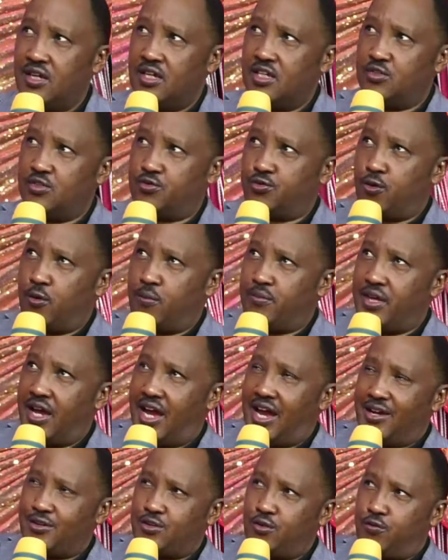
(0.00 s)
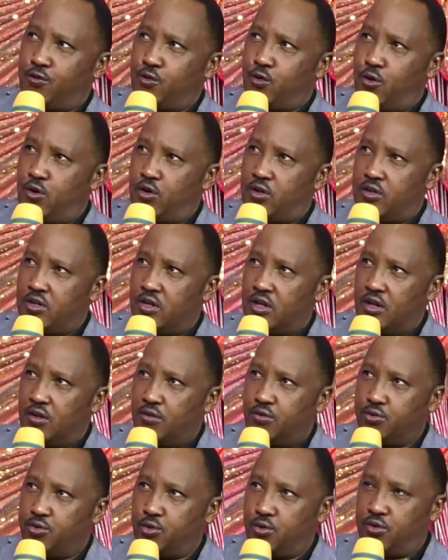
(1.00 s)
is from the heart of God
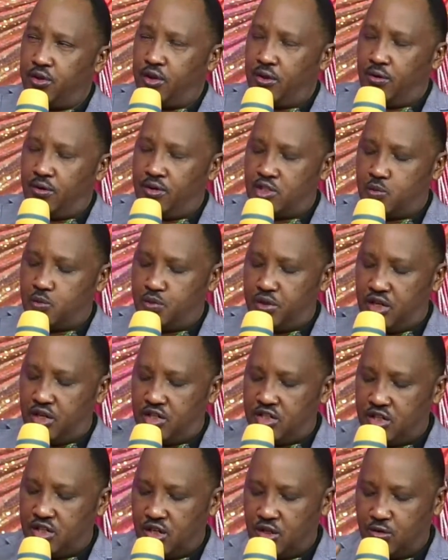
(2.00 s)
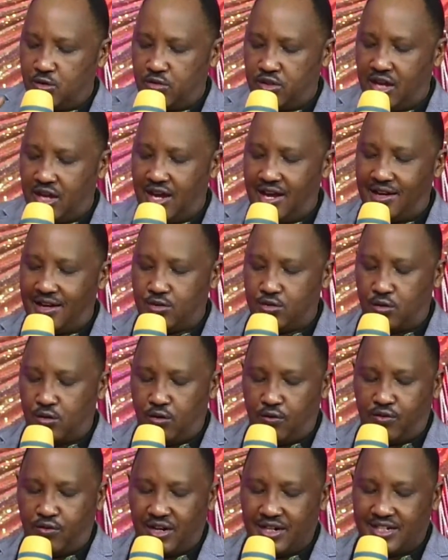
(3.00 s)
through the Holy Spirit to the heart
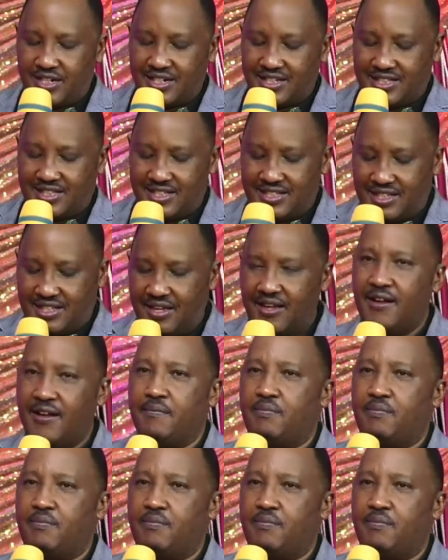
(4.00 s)
of an intercessor.